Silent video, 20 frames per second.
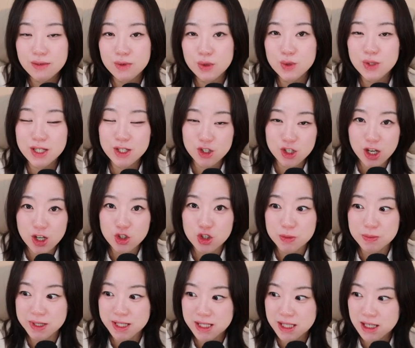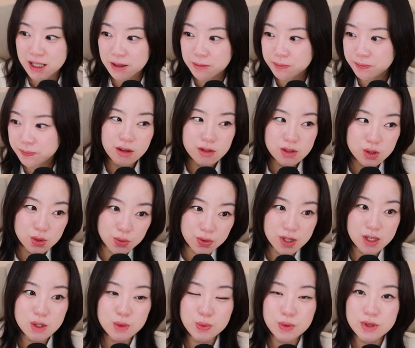using ChatGPT. So
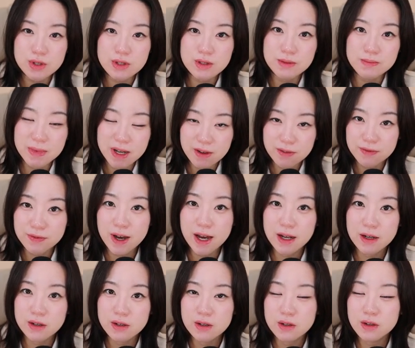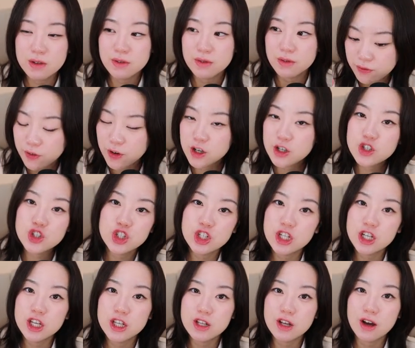this was my final
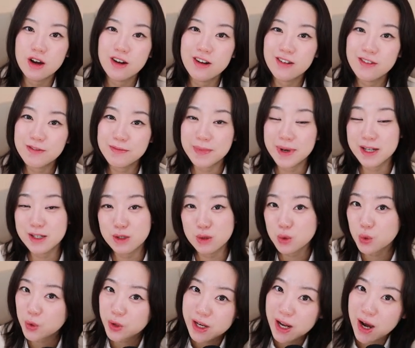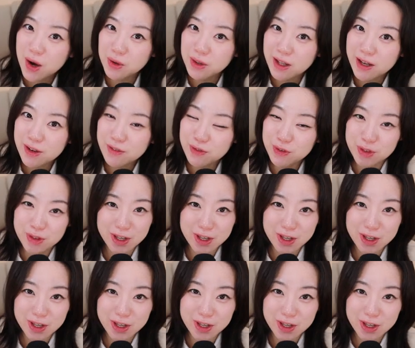version of my story outline for the